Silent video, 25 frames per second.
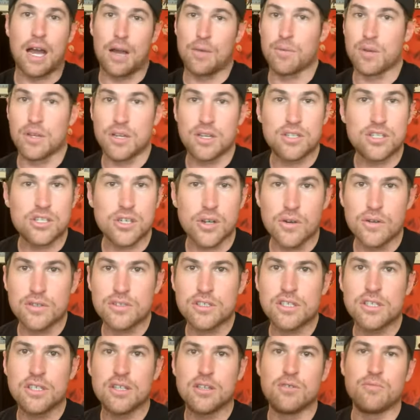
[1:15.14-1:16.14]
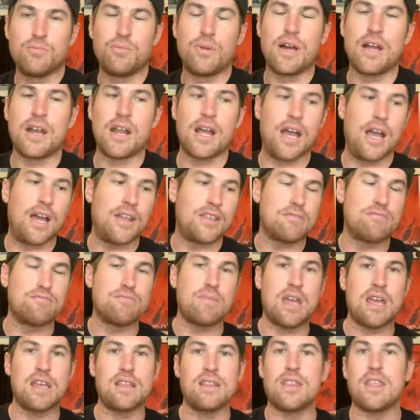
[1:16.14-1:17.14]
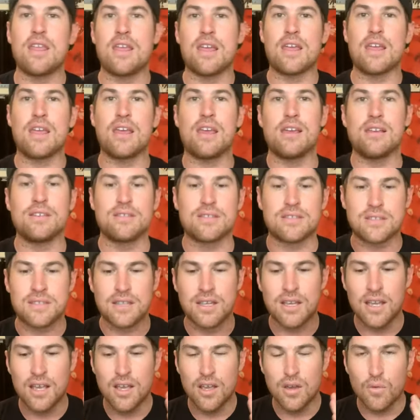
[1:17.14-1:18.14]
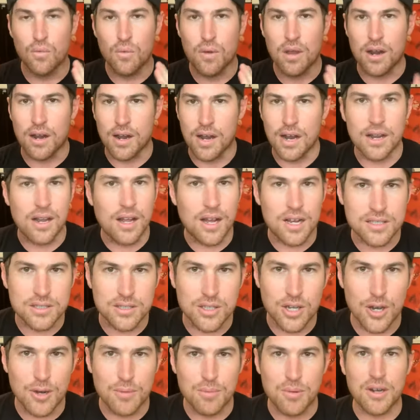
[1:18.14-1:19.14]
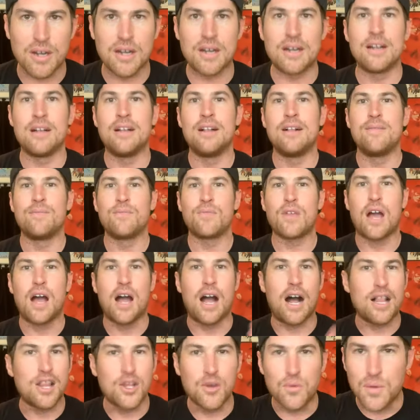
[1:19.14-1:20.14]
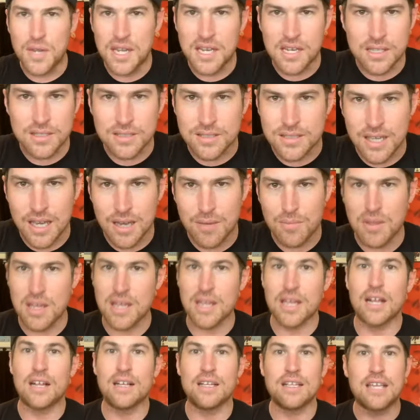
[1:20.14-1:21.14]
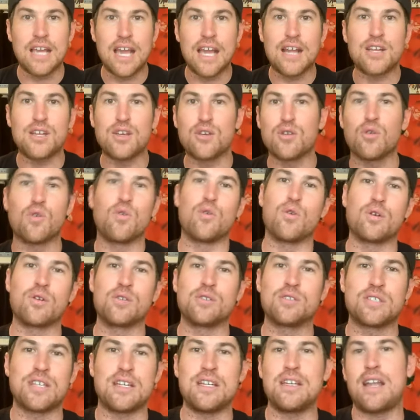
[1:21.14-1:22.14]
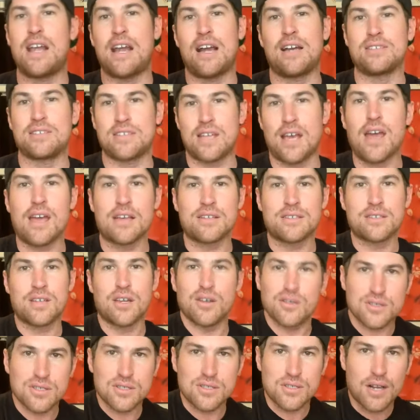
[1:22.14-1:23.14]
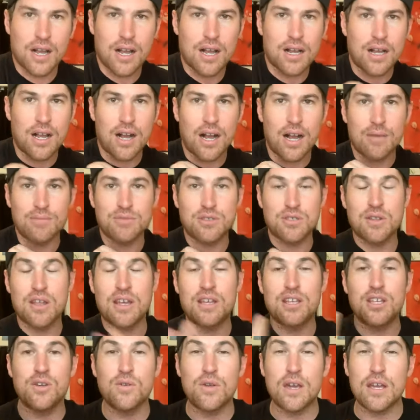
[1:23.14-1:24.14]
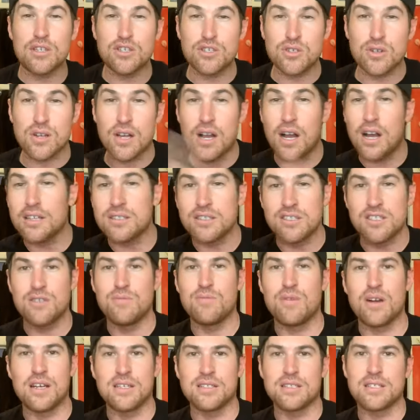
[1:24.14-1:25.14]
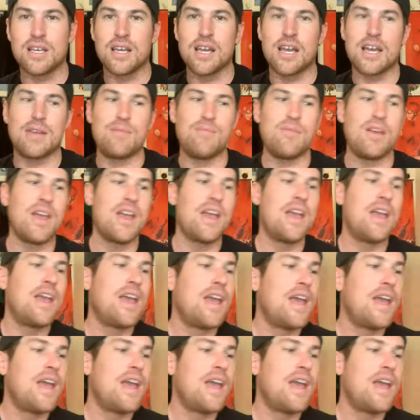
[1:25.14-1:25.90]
I'm going to show it to you. But the main thing is, we are in October. Halloween is coming. Get your orders in now to xcoser.com so that you get your costume on time.